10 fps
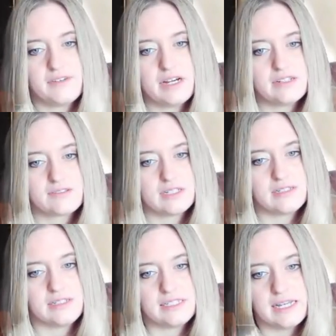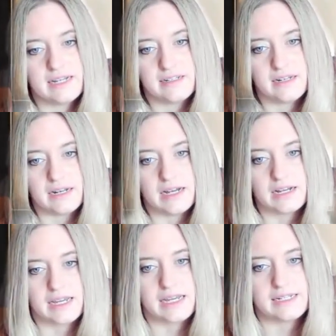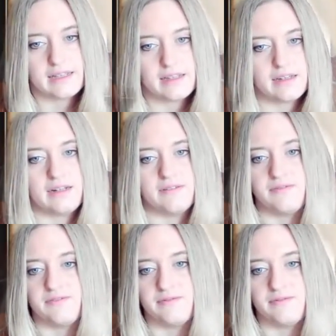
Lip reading: 110 candela and a